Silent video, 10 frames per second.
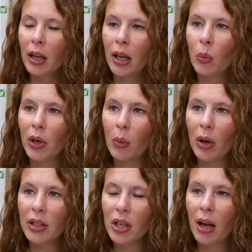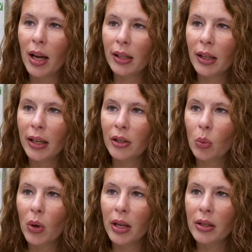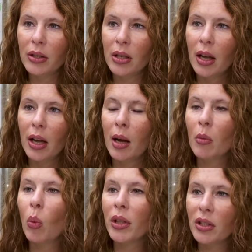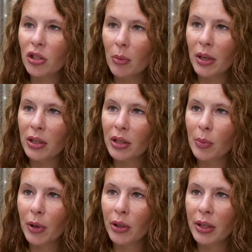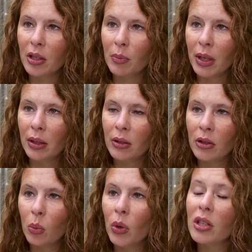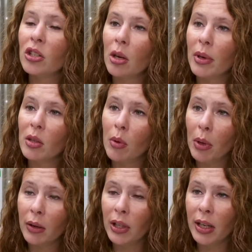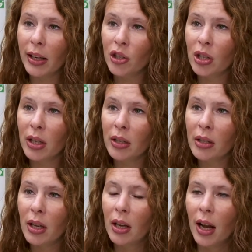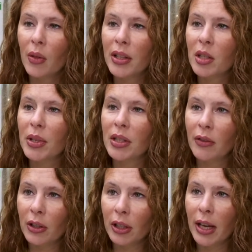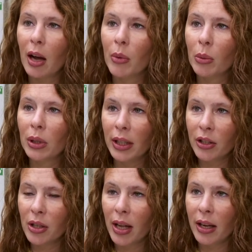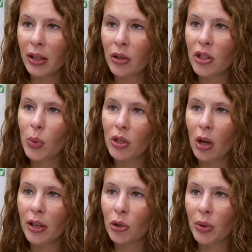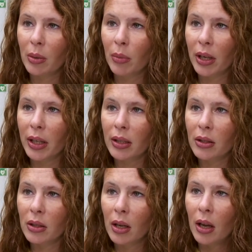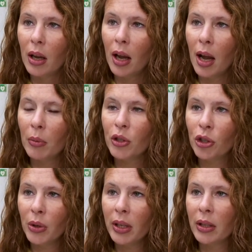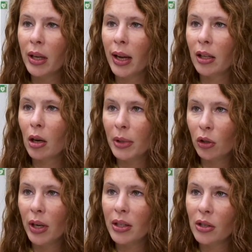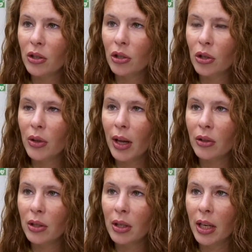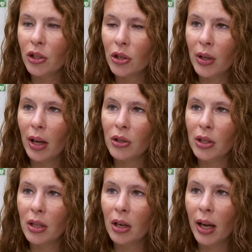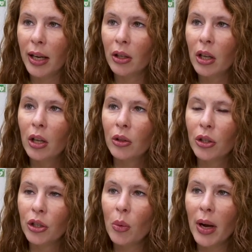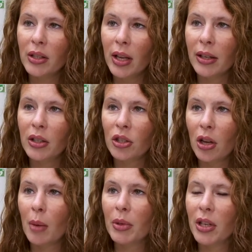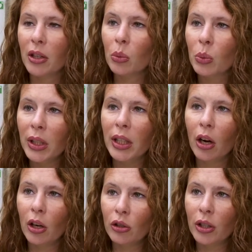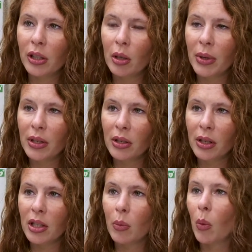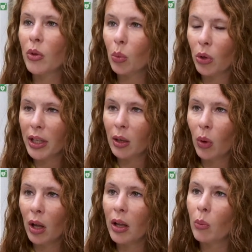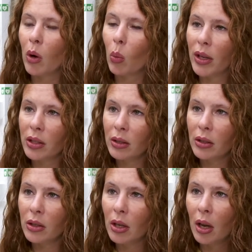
And what I wanted to highlight was what the Starbucks experience means, what a Starbucks moment of connection is, and then specifically how we relate to that in the Swiss Austrian markets. During the economic crisis in 2008-2009, the U.S. had to stop and take a really hard look at the business and what was working well and what wasn't.